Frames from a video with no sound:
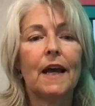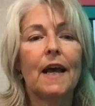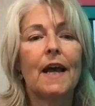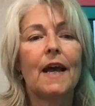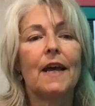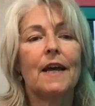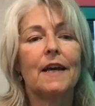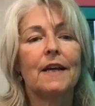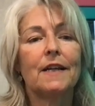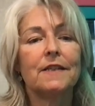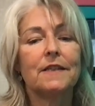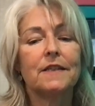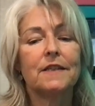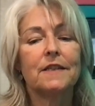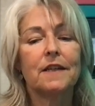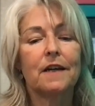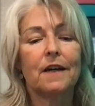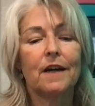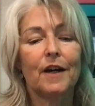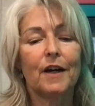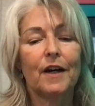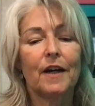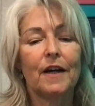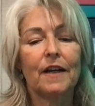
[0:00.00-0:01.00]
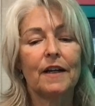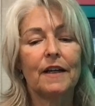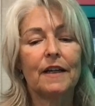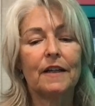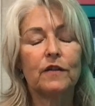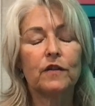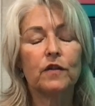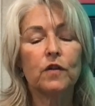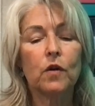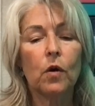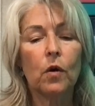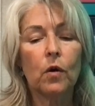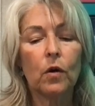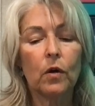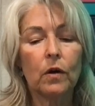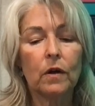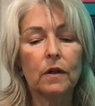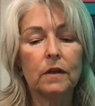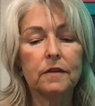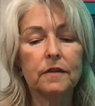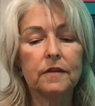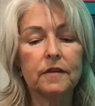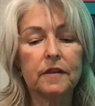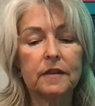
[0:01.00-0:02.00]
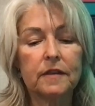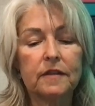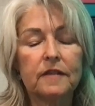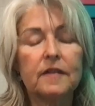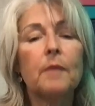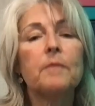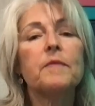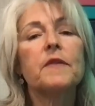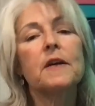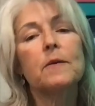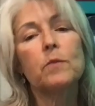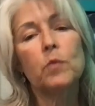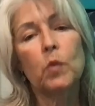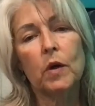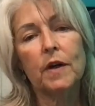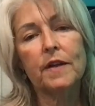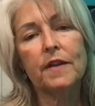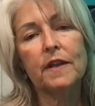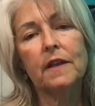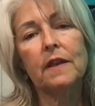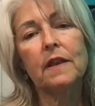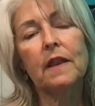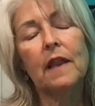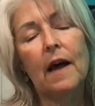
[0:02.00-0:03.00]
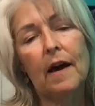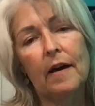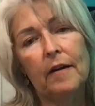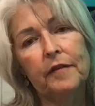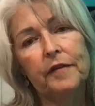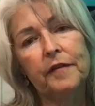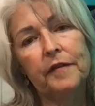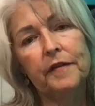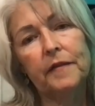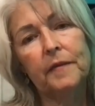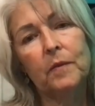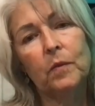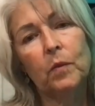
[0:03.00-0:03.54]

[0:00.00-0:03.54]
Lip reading: And it's called Something More Than Love,